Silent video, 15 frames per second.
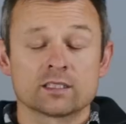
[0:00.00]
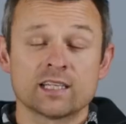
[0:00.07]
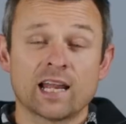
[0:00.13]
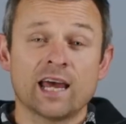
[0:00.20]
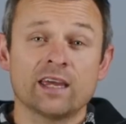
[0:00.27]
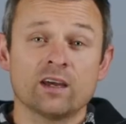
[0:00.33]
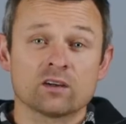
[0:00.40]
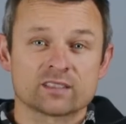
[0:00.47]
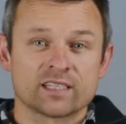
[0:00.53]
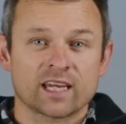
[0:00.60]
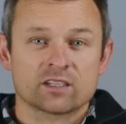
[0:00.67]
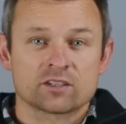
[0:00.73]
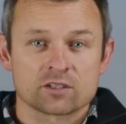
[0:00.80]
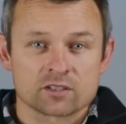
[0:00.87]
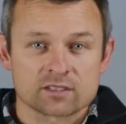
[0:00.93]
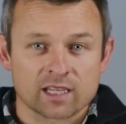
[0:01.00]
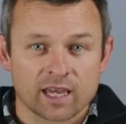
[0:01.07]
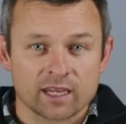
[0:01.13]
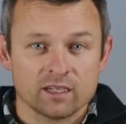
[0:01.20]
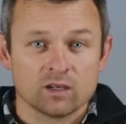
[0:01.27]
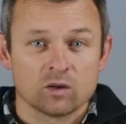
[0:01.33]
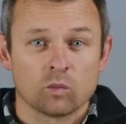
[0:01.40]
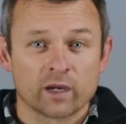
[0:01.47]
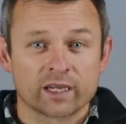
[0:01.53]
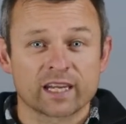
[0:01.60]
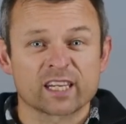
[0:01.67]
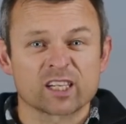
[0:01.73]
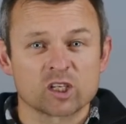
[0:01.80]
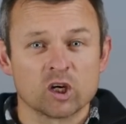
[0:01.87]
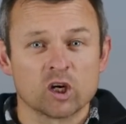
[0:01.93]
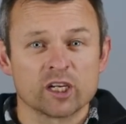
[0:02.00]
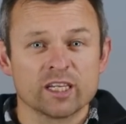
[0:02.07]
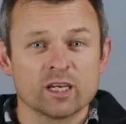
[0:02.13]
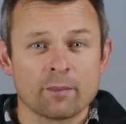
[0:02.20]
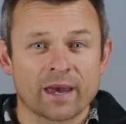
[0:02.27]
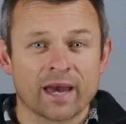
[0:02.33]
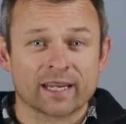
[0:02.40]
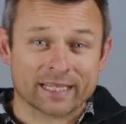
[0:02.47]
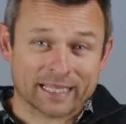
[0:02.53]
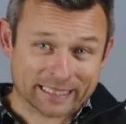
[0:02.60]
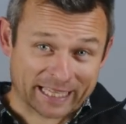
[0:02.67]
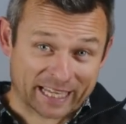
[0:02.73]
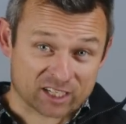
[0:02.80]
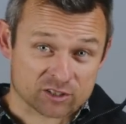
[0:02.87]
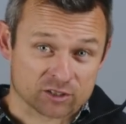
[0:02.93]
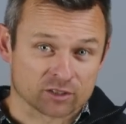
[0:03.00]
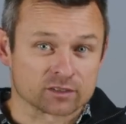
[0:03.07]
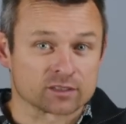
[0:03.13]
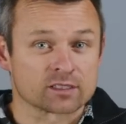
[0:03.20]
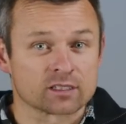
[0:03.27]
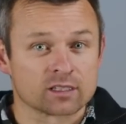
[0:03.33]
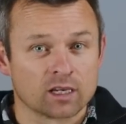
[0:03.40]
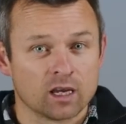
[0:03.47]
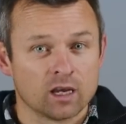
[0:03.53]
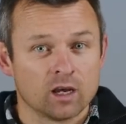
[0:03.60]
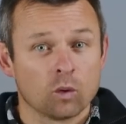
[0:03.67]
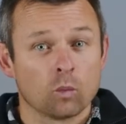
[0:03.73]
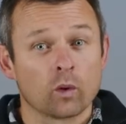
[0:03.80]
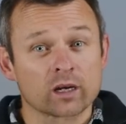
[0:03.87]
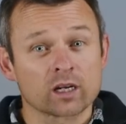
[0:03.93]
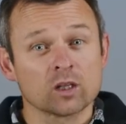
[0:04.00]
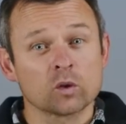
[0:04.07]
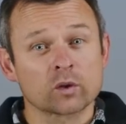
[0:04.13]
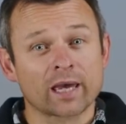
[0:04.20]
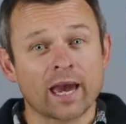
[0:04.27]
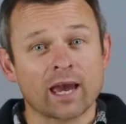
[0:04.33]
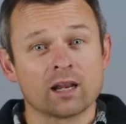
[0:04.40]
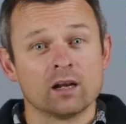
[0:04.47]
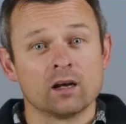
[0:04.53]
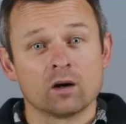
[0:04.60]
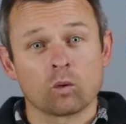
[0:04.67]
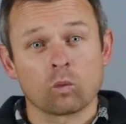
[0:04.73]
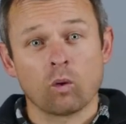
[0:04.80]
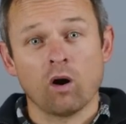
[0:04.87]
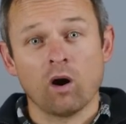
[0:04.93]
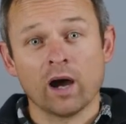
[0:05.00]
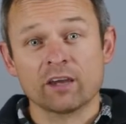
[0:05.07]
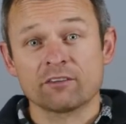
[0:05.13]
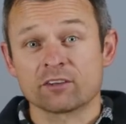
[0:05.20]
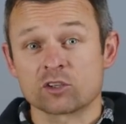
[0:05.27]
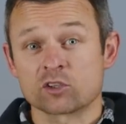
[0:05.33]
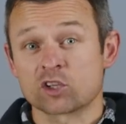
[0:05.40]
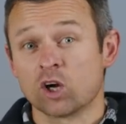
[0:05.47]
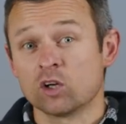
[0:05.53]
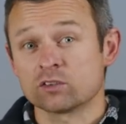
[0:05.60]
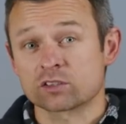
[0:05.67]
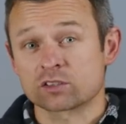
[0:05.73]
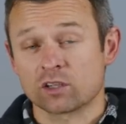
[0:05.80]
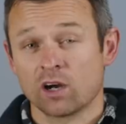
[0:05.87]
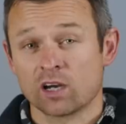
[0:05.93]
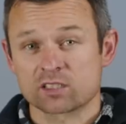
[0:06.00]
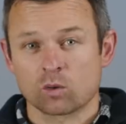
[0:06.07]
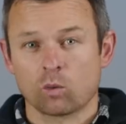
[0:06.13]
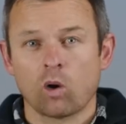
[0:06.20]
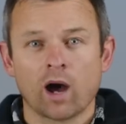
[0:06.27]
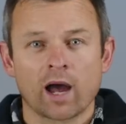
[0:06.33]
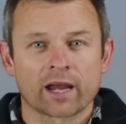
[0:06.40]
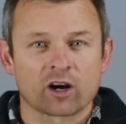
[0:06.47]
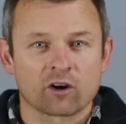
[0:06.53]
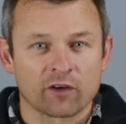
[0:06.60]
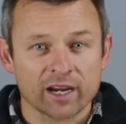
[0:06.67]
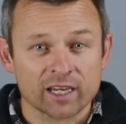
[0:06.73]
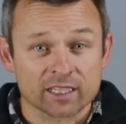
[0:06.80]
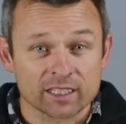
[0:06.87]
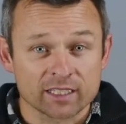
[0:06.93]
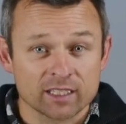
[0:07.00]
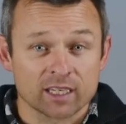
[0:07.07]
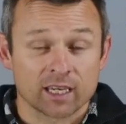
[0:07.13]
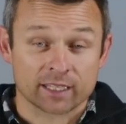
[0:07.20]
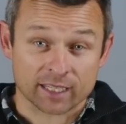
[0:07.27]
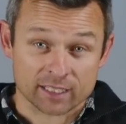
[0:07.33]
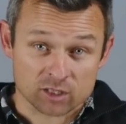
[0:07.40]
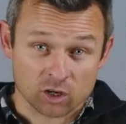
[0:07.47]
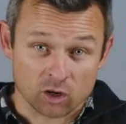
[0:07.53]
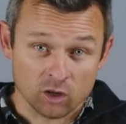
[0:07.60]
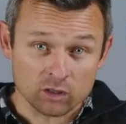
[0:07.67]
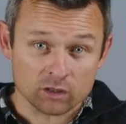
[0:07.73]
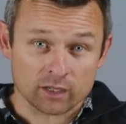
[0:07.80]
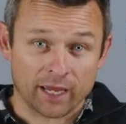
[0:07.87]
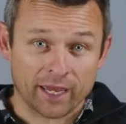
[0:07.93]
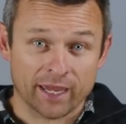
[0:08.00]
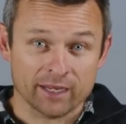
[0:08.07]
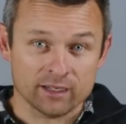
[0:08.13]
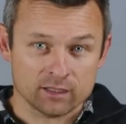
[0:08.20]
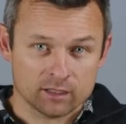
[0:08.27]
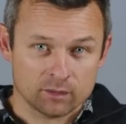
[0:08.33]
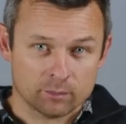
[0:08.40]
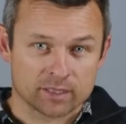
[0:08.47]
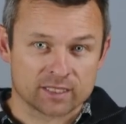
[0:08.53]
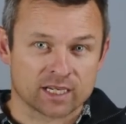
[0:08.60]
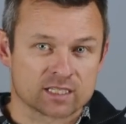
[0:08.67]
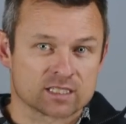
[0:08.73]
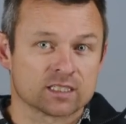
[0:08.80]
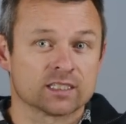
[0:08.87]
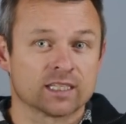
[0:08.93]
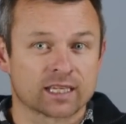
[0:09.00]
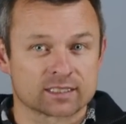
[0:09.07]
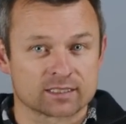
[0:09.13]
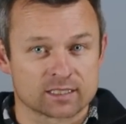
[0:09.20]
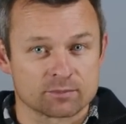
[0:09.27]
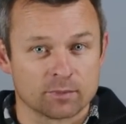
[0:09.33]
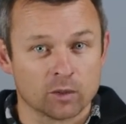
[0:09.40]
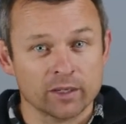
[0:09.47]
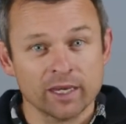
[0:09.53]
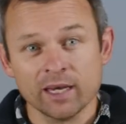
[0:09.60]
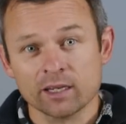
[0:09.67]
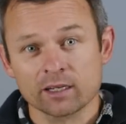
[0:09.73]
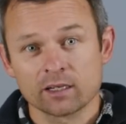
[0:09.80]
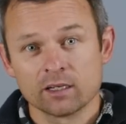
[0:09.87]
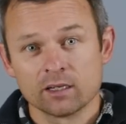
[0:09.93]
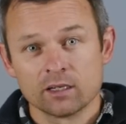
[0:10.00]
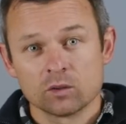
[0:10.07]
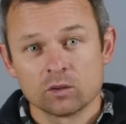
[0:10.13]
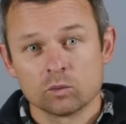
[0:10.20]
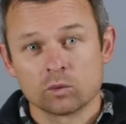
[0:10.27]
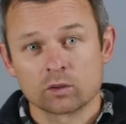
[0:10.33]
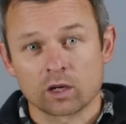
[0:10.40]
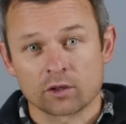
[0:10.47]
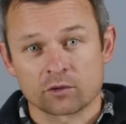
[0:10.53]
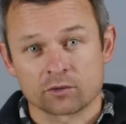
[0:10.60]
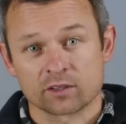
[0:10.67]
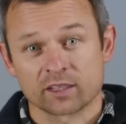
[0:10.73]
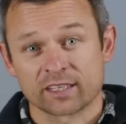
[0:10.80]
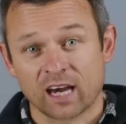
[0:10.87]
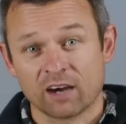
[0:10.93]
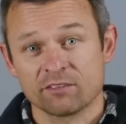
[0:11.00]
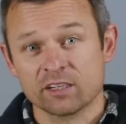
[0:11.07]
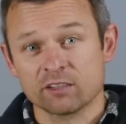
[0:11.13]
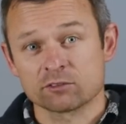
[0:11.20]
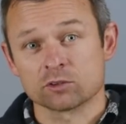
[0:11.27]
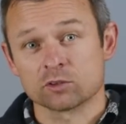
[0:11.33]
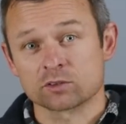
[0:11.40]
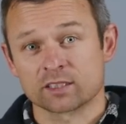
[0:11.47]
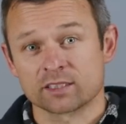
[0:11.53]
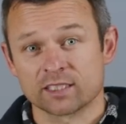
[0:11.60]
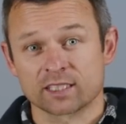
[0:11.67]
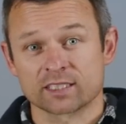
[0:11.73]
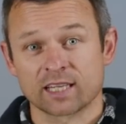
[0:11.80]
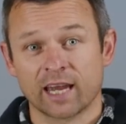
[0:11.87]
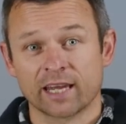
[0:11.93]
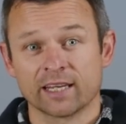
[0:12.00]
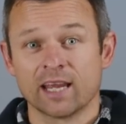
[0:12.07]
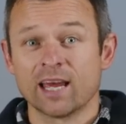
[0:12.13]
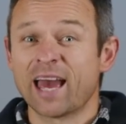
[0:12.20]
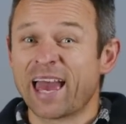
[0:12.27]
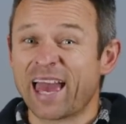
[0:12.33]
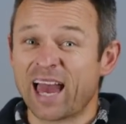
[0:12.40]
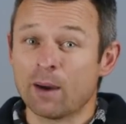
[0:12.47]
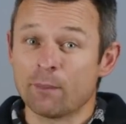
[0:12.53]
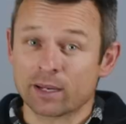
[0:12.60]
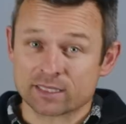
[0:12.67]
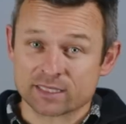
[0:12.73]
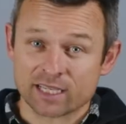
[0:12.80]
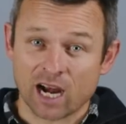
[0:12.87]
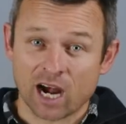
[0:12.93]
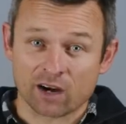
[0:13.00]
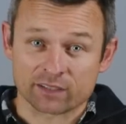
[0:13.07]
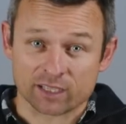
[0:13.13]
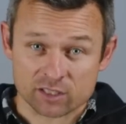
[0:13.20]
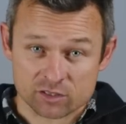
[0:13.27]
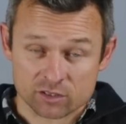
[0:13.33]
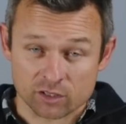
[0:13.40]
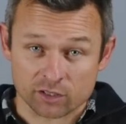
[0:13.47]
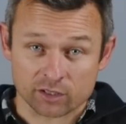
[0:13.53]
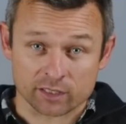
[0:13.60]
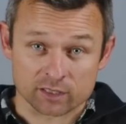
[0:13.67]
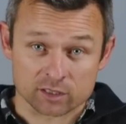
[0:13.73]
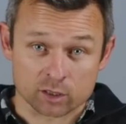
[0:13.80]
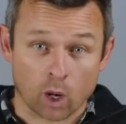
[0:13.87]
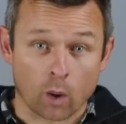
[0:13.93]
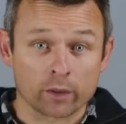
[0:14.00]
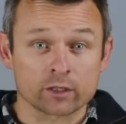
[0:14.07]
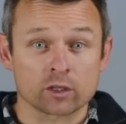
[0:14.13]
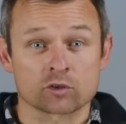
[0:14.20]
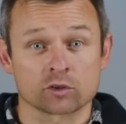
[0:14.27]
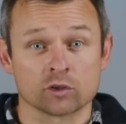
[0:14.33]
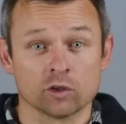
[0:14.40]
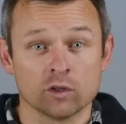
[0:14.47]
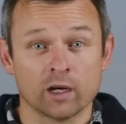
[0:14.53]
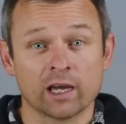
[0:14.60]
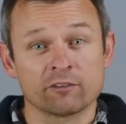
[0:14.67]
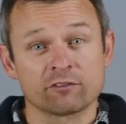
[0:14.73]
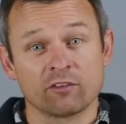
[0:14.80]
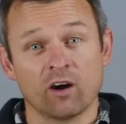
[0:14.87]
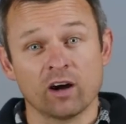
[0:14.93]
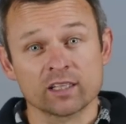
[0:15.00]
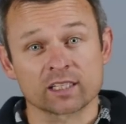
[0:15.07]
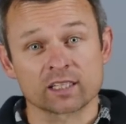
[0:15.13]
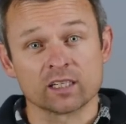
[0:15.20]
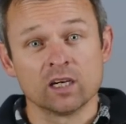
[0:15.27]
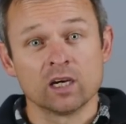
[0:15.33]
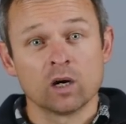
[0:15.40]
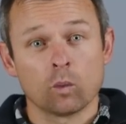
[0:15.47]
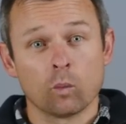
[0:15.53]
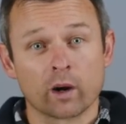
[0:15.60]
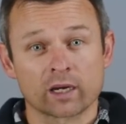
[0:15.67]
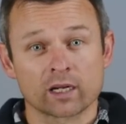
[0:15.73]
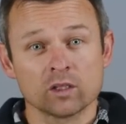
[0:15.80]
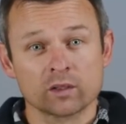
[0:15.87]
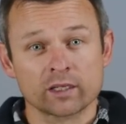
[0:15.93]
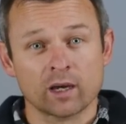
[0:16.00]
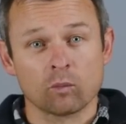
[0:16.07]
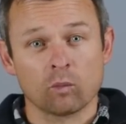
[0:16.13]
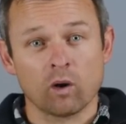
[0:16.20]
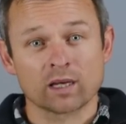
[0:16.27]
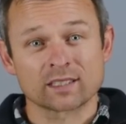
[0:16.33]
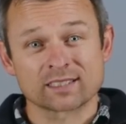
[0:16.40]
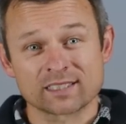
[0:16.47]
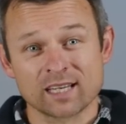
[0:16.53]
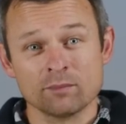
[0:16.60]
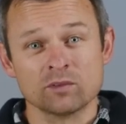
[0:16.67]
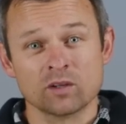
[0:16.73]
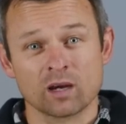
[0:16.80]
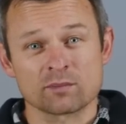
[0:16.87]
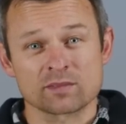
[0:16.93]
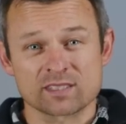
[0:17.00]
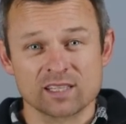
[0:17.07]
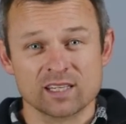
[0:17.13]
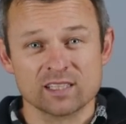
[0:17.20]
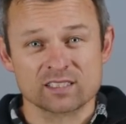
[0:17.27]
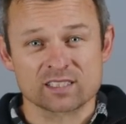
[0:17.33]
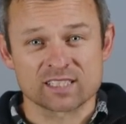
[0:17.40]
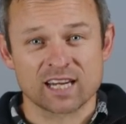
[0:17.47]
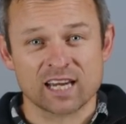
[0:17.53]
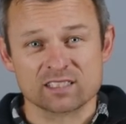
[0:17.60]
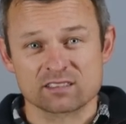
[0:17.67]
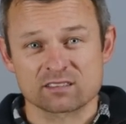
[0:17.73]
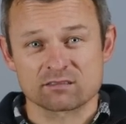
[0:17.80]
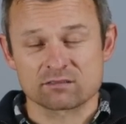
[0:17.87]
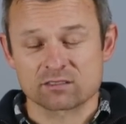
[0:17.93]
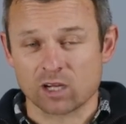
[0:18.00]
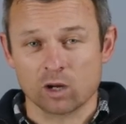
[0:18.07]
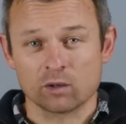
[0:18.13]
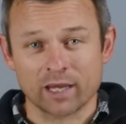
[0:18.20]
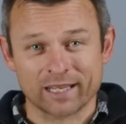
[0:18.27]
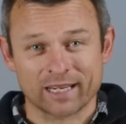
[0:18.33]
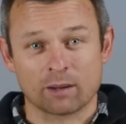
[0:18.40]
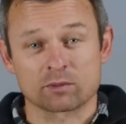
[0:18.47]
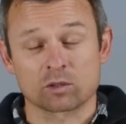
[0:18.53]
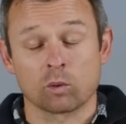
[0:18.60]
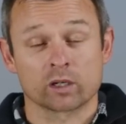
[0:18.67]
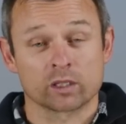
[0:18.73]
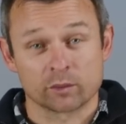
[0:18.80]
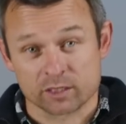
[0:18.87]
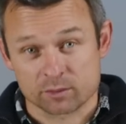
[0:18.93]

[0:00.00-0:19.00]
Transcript: Today on Tech Tuesday, we're getting nerdy about electrons. We're going to look at why, if you don't size a wire correctly, it gets hot and potentially lets the smoke out. We'll go through the governing rules that dictate how much current a circuit is going to draw. And finally, we're going to look at why sometimes things just don't add up to what you